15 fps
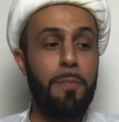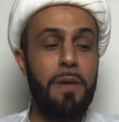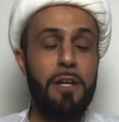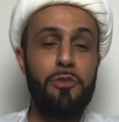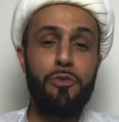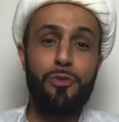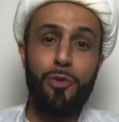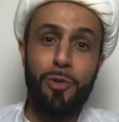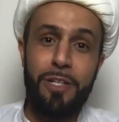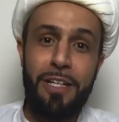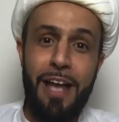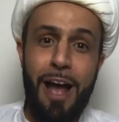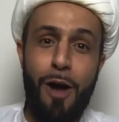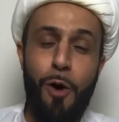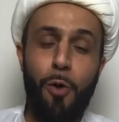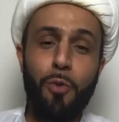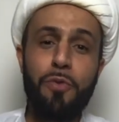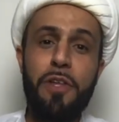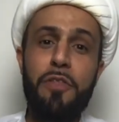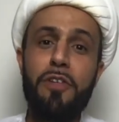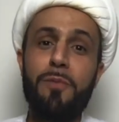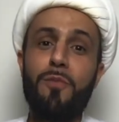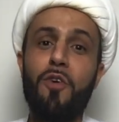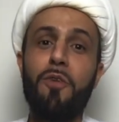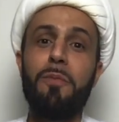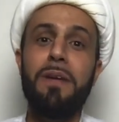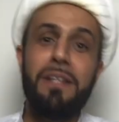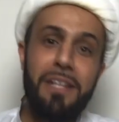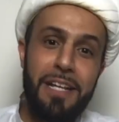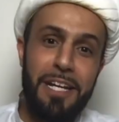In dunya, only the
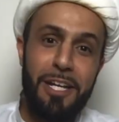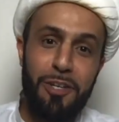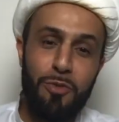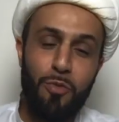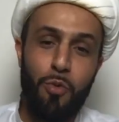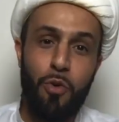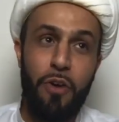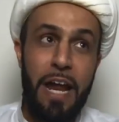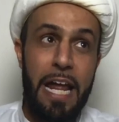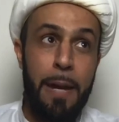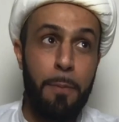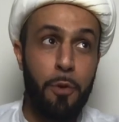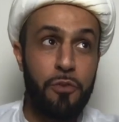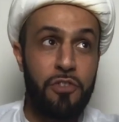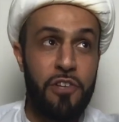mu'mineen were able